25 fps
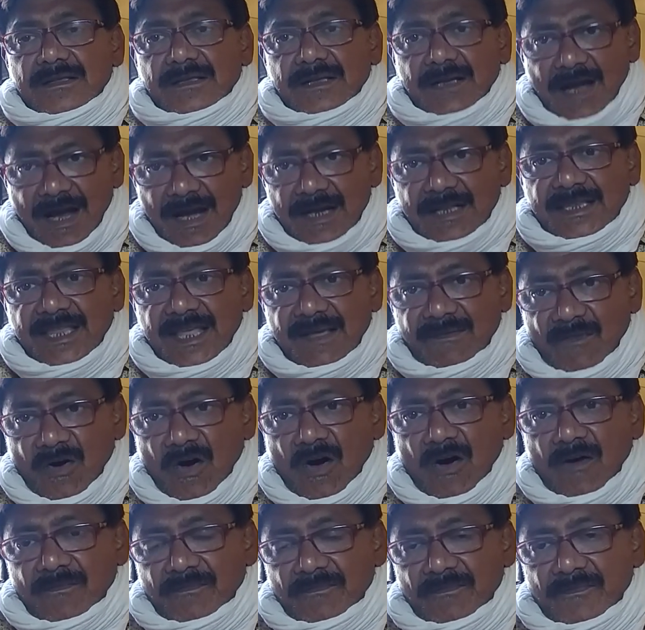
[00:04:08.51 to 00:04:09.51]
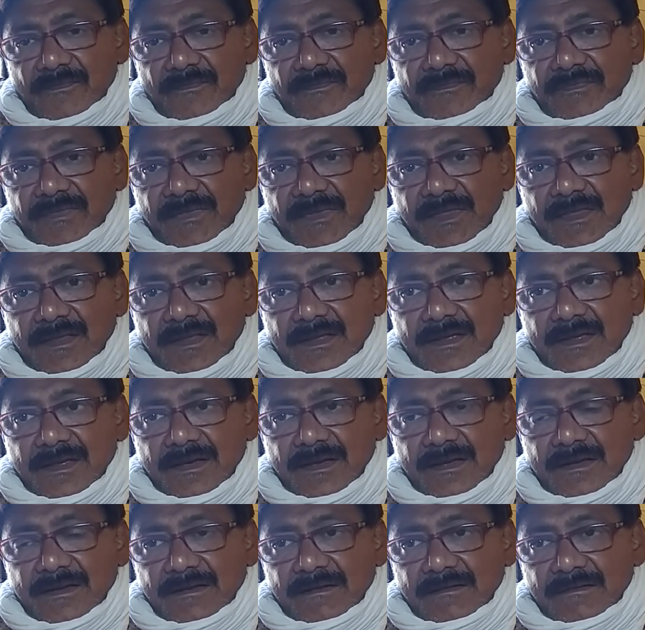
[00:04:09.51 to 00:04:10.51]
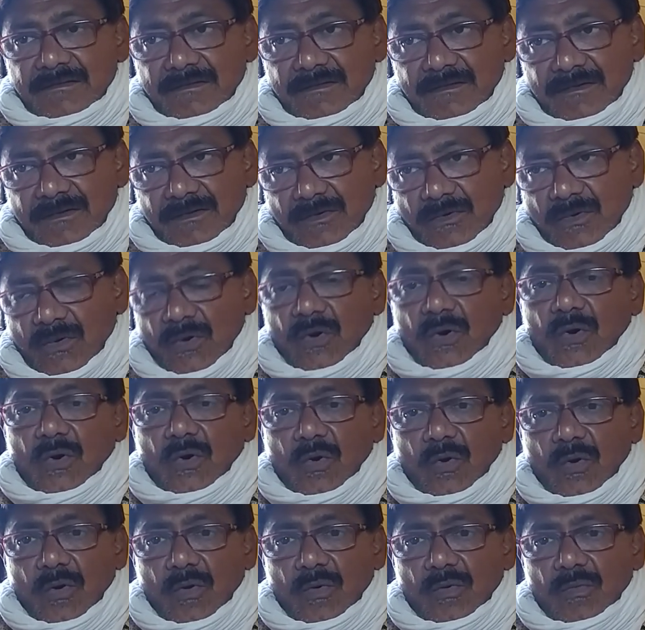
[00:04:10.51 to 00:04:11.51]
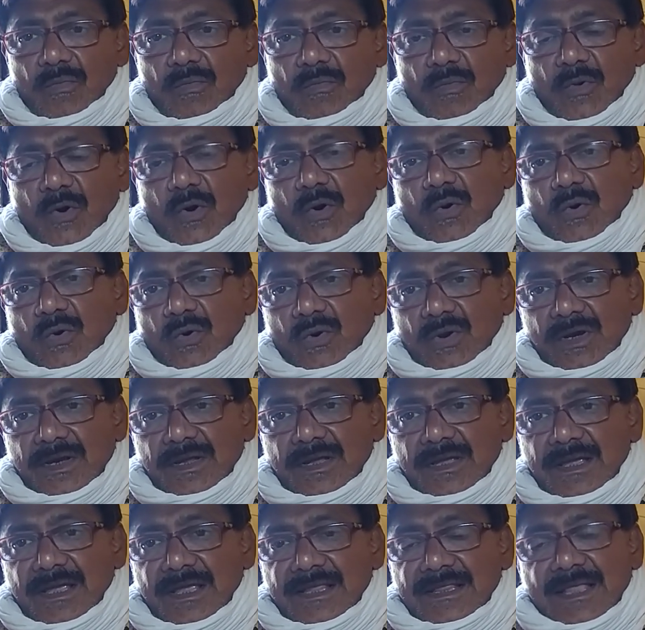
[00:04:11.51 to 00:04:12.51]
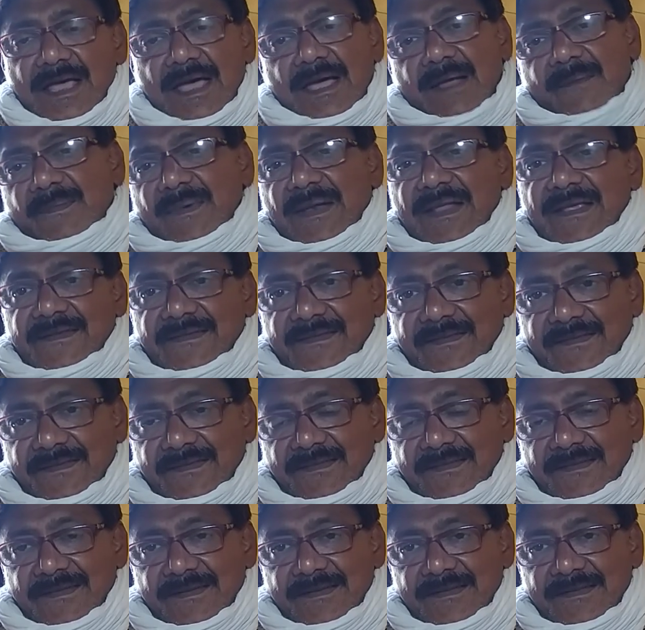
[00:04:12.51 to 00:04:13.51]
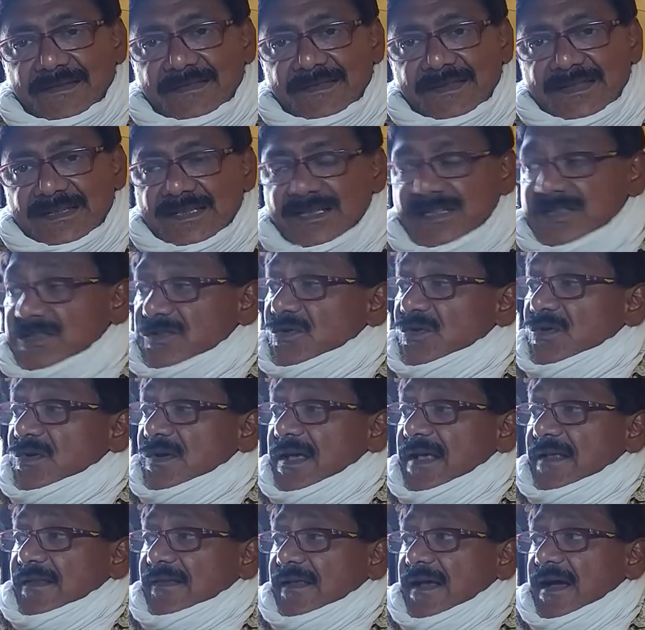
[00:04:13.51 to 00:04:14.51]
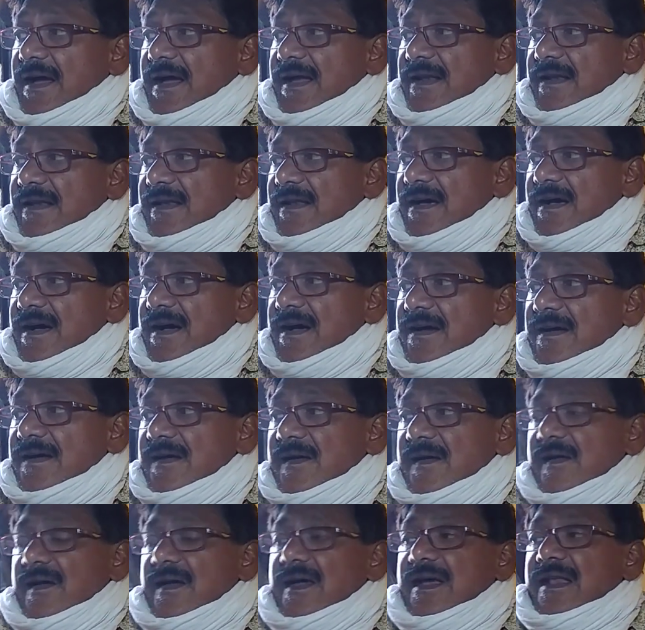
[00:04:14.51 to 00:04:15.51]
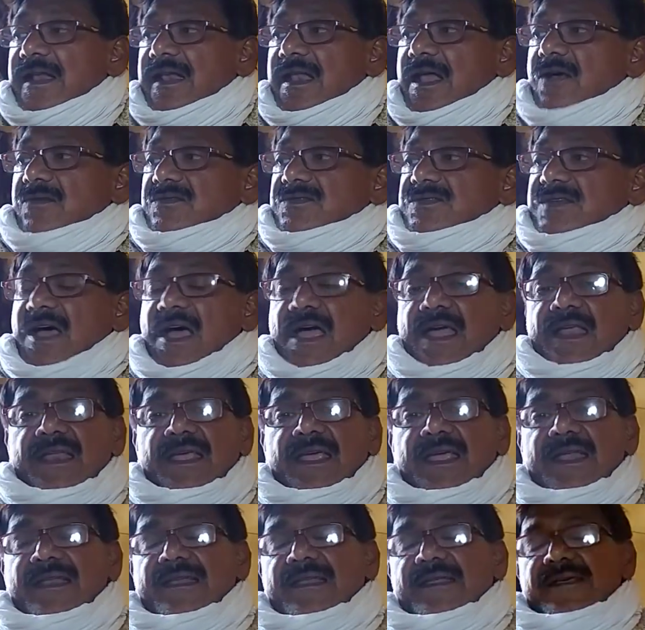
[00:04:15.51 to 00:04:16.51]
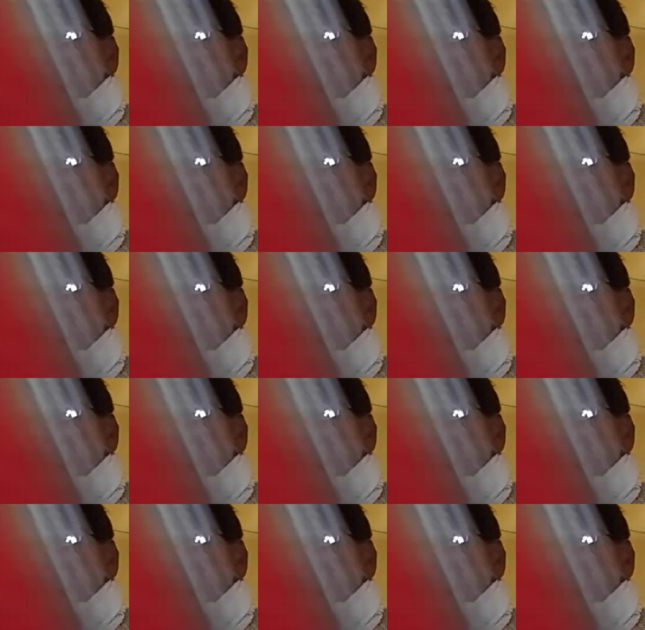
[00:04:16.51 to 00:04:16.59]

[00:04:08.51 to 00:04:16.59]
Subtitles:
them off, grow more in their place. This is known as Hydra. And now Siren.